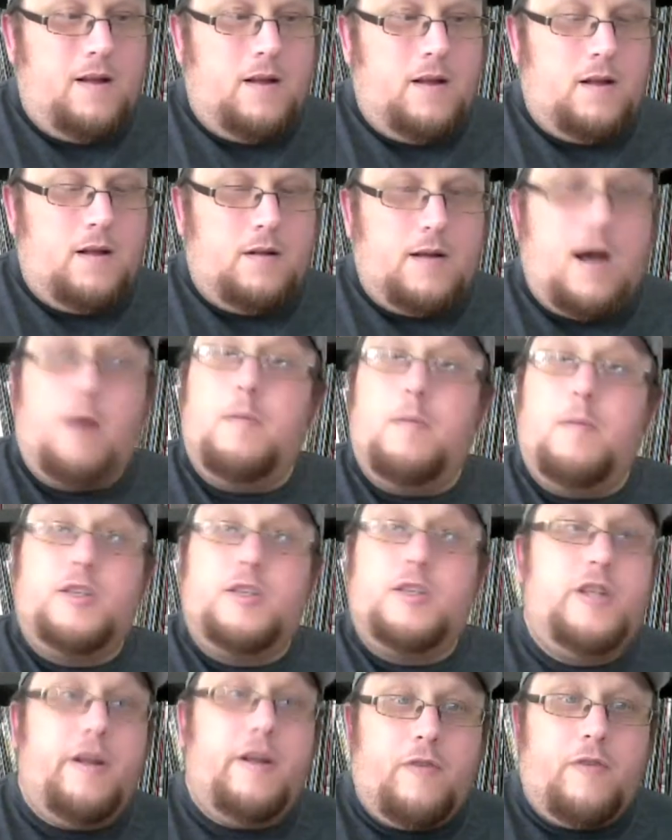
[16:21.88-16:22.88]
how much
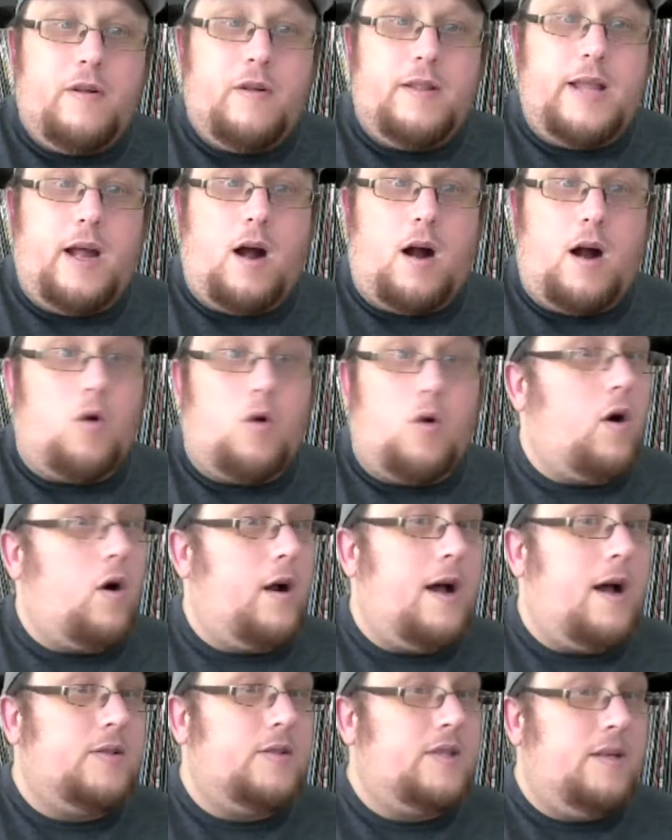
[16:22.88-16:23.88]
different they are or
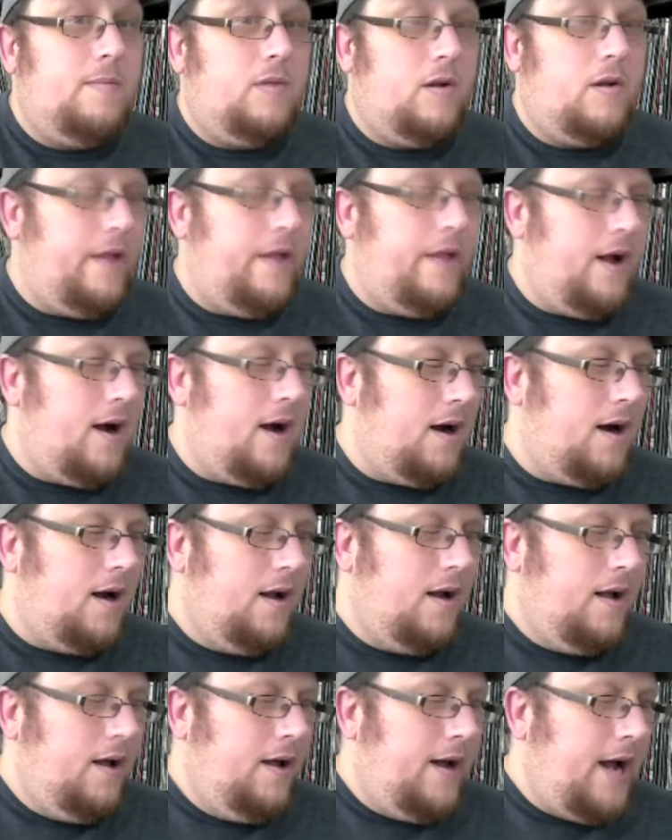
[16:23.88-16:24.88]
how similar they are.
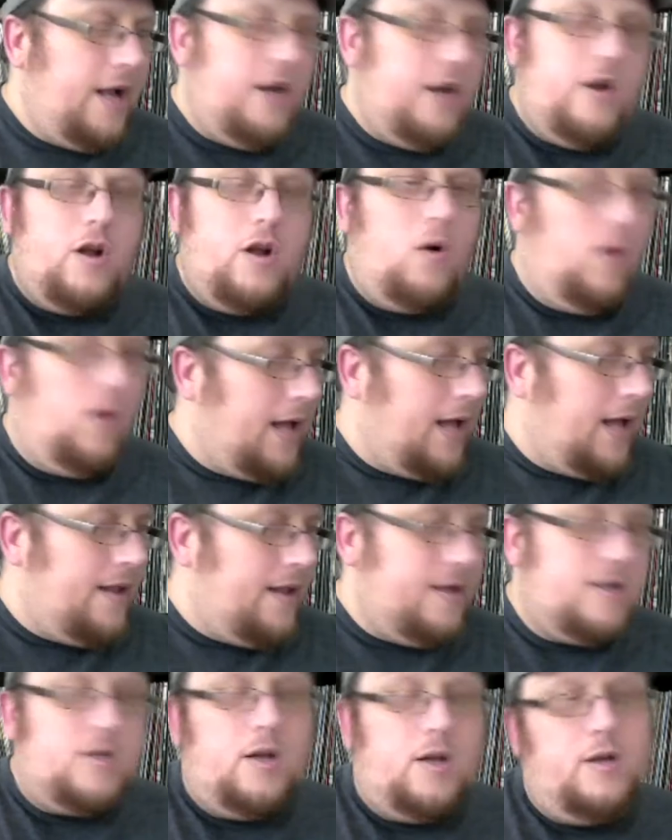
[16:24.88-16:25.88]
And you know a lot of
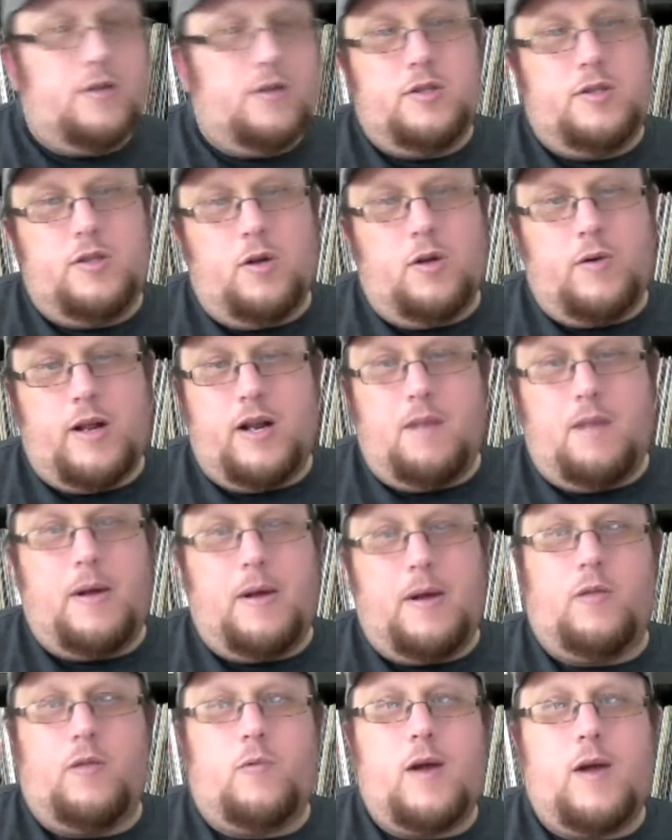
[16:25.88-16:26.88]
these songs don't end up
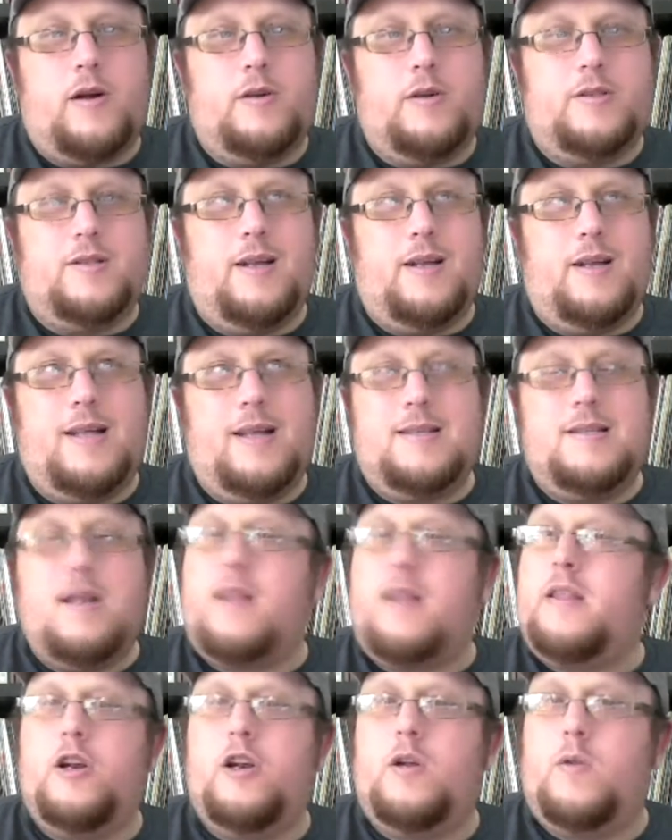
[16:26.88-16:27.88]
on the records. It has
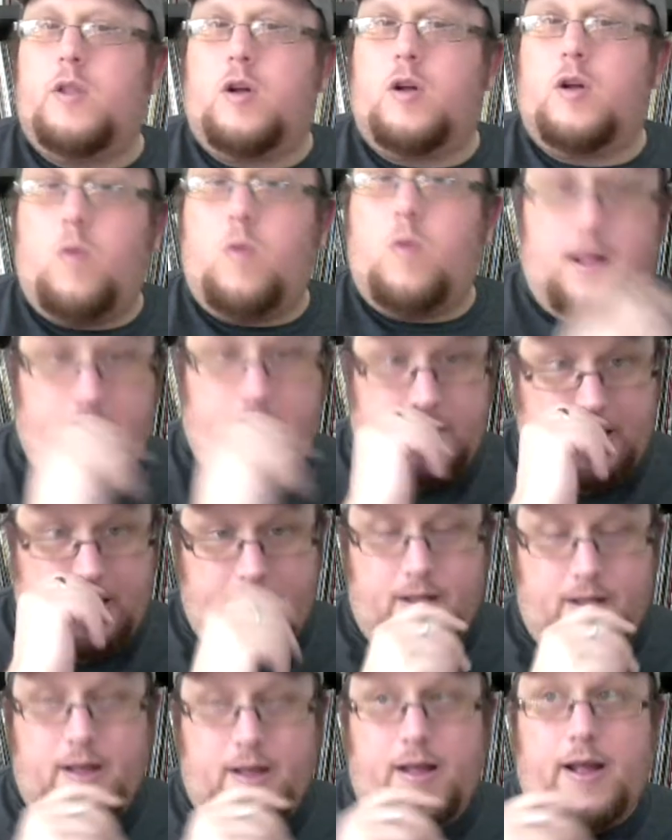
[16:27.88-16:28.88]
nothing to do with the quality.
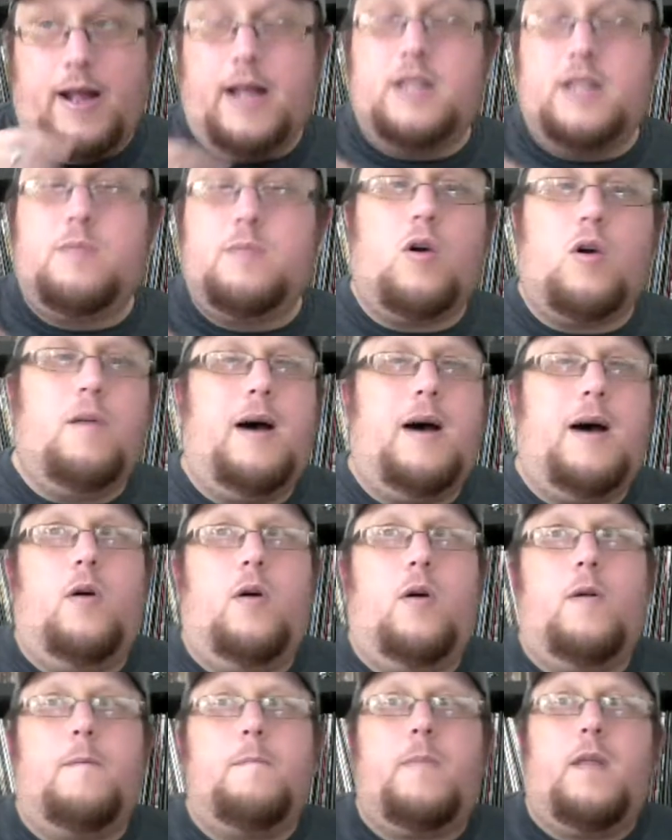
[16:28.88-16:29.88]
It's more
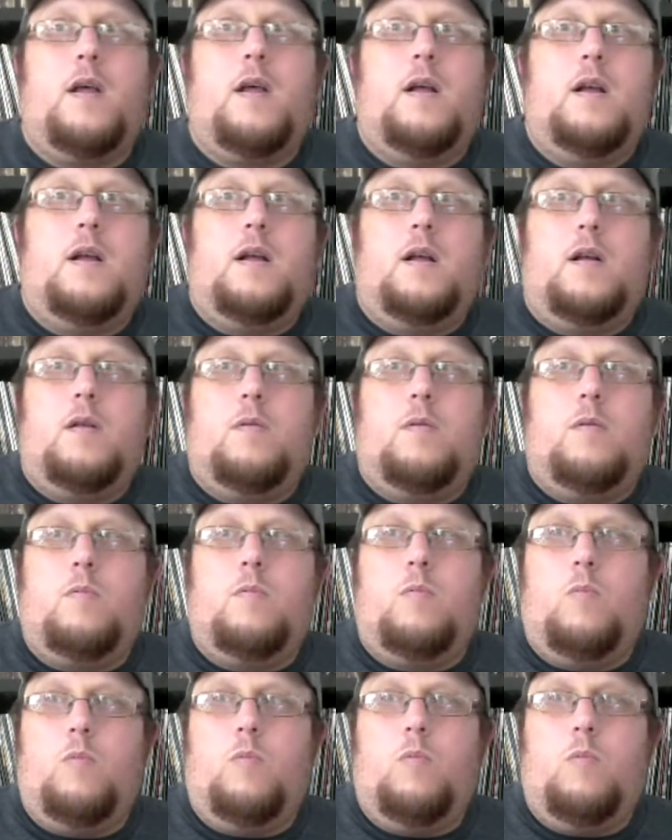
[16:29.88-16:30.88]
about
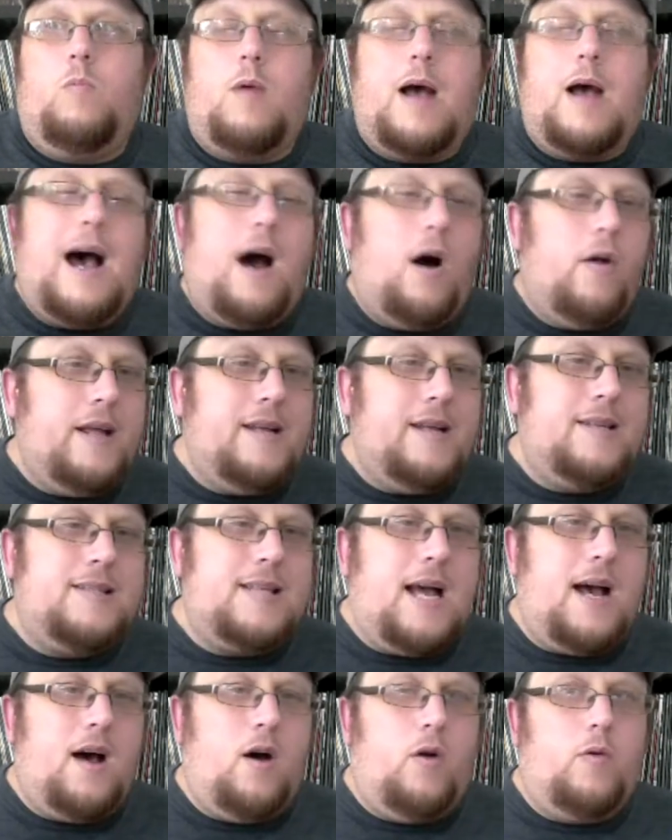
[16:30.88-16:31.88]
how they
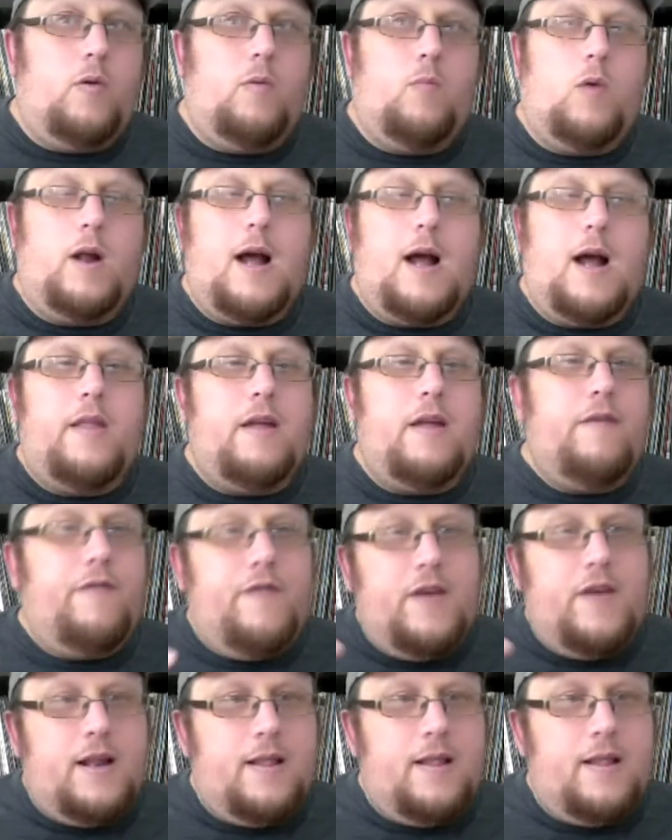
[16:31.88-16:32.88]
sound and how they
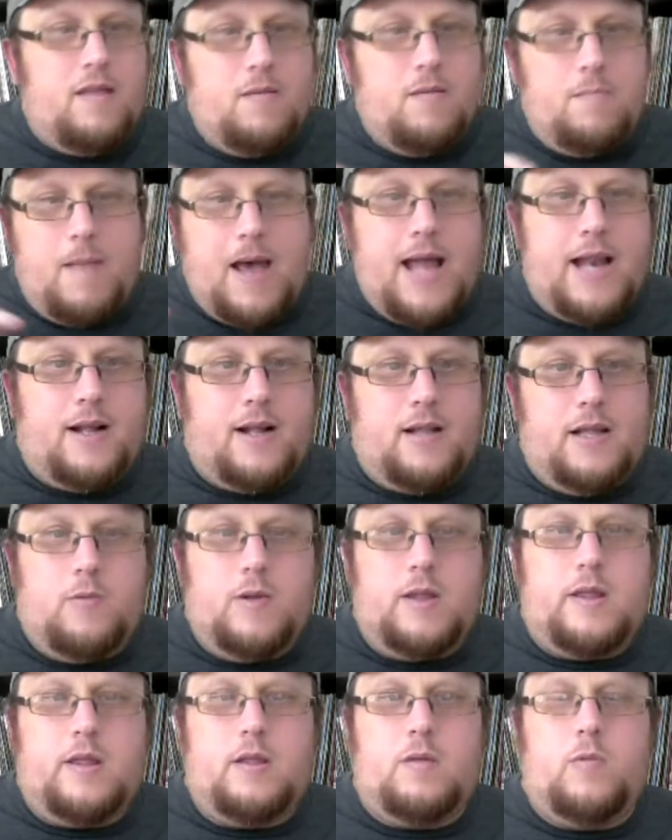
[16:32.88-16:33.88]
fit in thematically
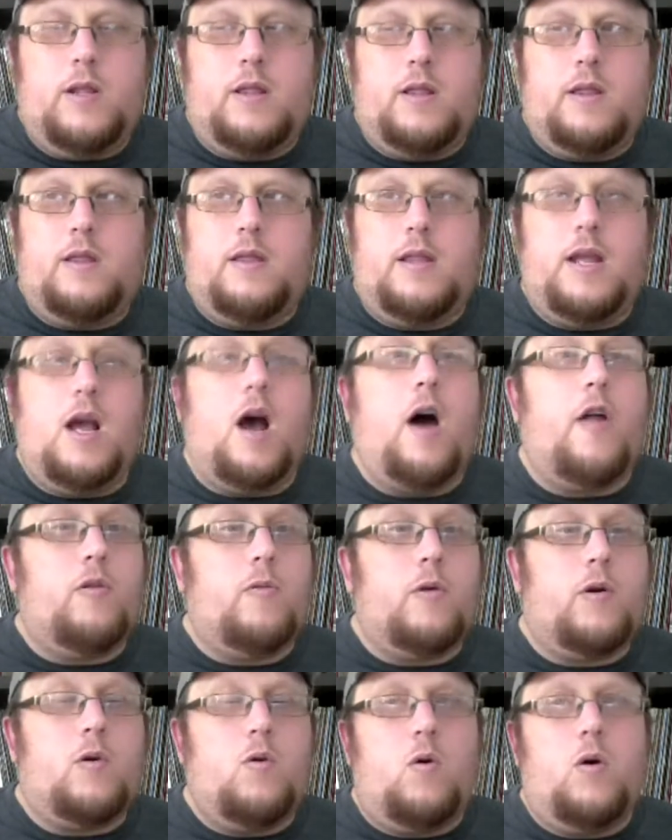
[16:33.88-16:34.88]
with the other
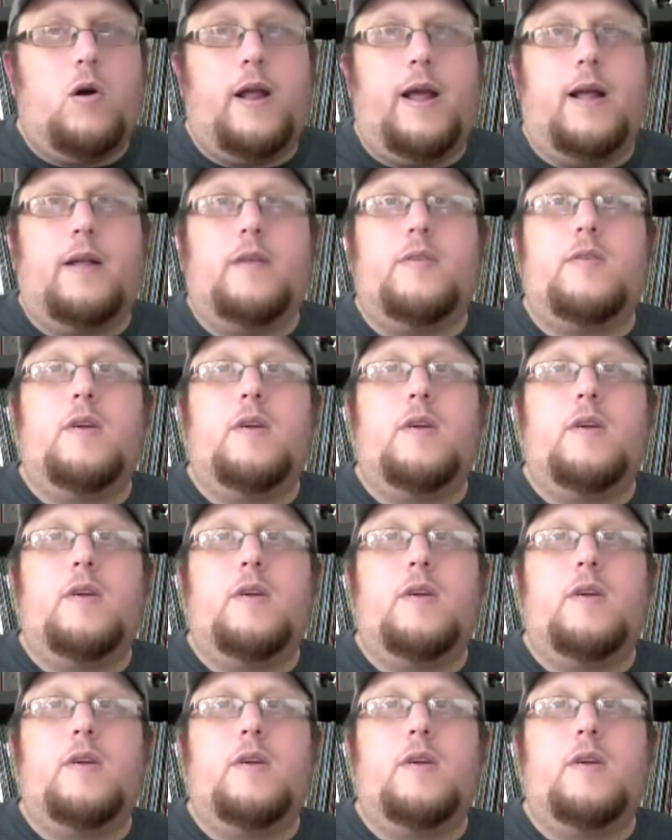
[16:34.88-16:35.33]
recordings.